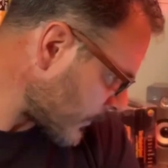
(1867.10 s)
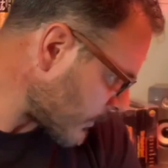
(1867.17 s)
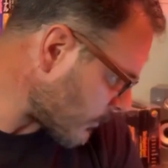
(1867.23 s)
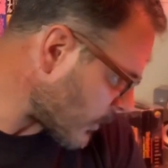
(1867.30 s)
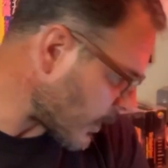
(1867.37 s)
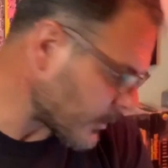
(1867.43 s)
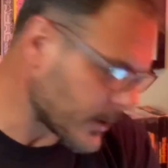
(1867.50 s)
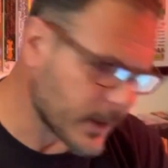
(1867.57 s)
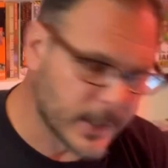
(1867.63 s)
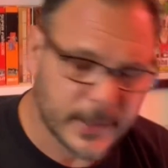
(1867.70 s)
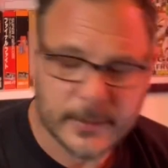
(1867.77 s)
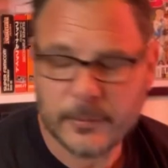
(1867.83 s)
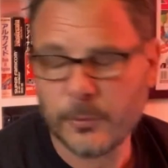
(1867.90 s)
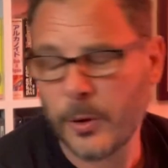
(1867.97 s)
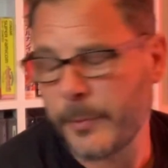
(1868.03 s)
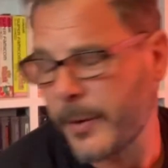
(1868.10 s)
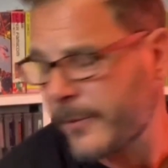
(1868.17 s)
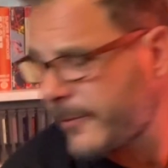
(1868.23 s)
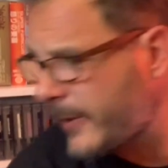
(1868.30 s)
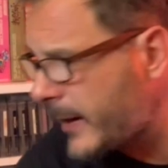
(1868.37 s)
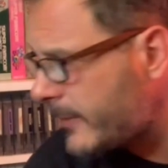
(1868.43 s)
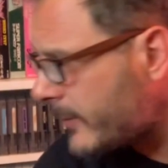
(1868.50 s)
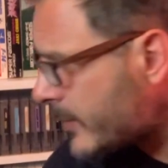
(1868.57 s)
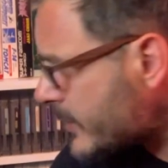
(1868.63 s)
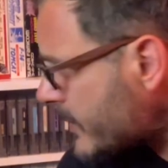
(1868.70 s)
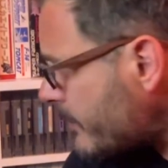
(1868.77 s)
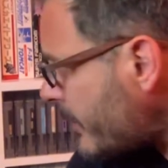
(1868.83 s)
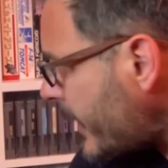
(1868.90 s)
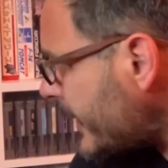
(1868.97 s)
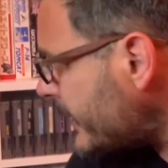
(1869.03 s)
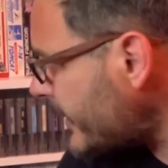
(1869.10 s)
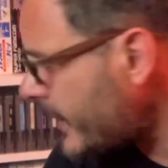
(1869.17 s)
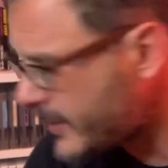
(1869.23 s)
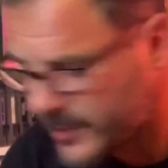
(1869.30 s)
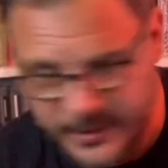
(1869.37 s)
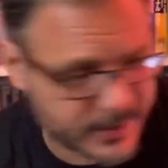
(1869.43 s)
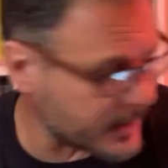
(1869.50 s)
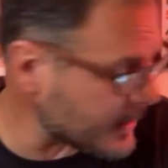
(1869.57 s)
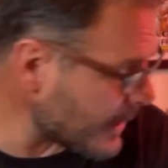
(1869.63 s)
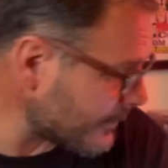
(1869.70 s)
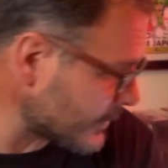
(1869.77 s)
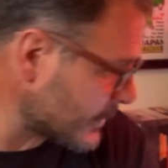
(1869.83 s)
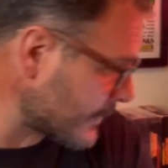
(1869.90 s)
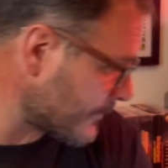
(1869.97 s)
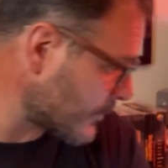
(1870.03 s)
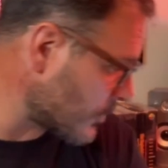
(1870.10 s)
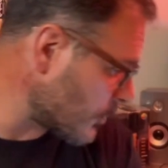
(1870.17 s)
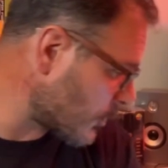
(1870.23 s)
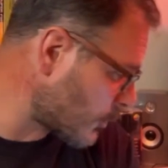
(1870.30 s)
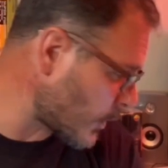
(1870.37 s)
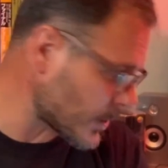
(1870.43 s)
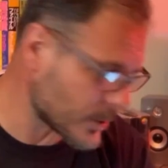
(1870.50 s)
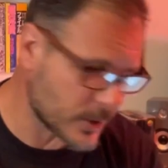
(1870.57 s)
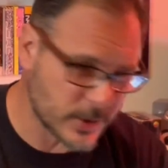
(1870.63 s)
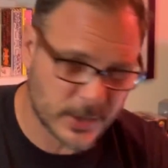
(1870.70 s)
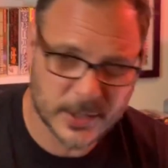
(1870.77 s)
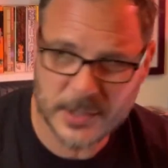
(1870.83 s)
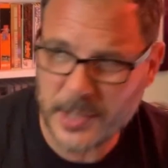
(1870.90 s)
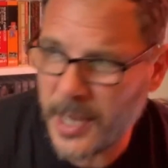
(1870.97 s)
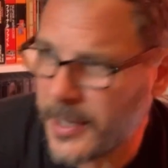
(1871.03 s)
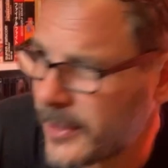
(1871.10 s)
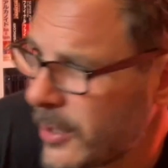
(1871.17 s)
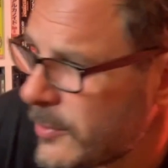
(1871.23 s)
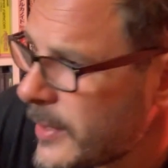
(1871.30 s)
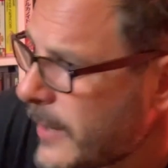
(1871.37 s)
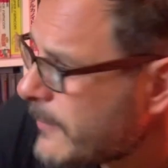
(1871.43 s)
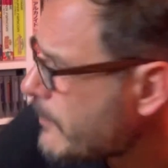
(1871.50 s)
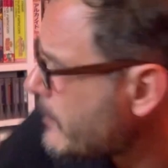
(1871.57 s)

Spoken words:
Oh, okay, what are my favourites? Mate, that's another difficult question because I don't have